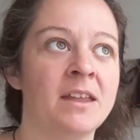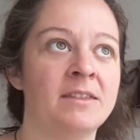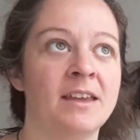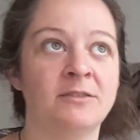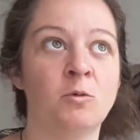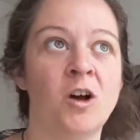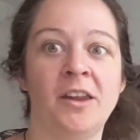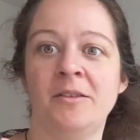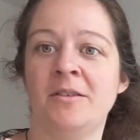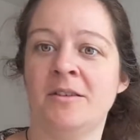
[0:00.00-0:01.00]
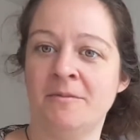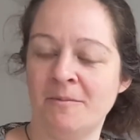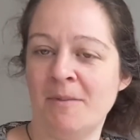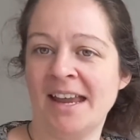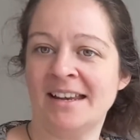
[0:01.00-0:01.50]
There's
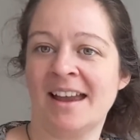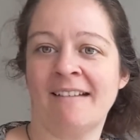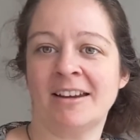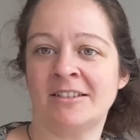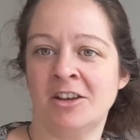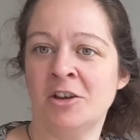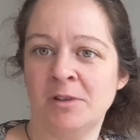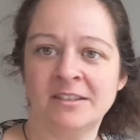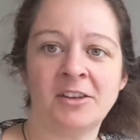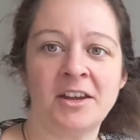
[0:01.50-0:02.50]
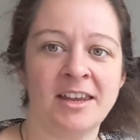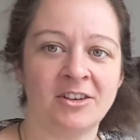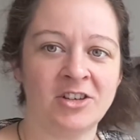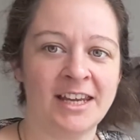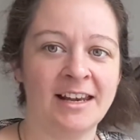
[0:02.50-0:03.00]
one main character who is
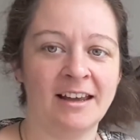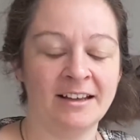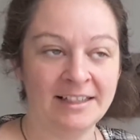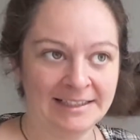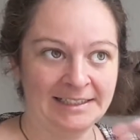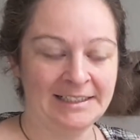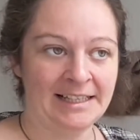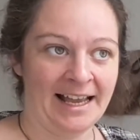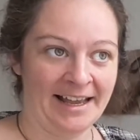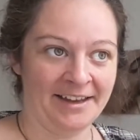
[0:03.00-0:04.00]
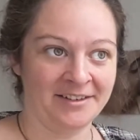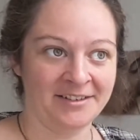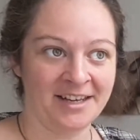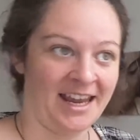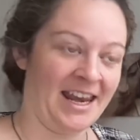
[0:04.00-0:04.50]
Psychic Sheila,
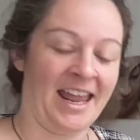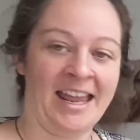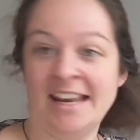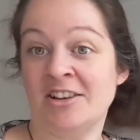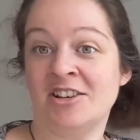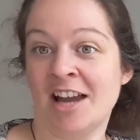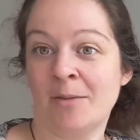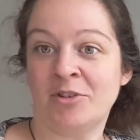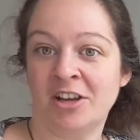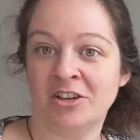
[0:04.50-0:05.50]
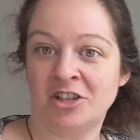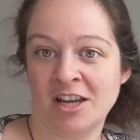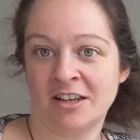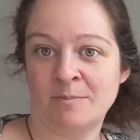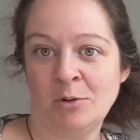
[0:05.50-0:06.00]
and each chapter
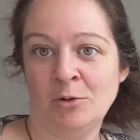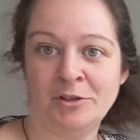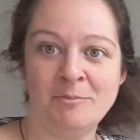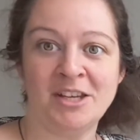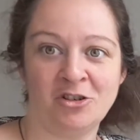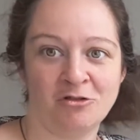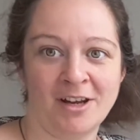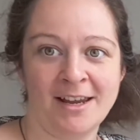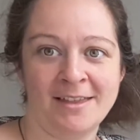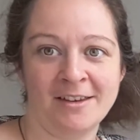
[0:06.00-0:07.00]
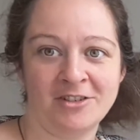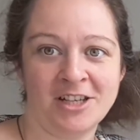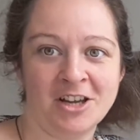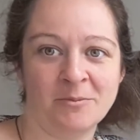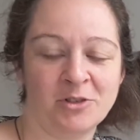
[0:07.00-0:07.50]
she explores a mystery that
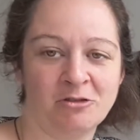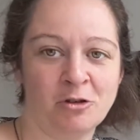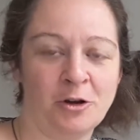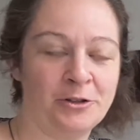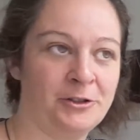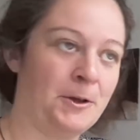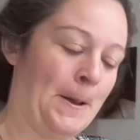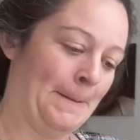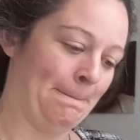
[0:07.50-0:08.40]
she comes across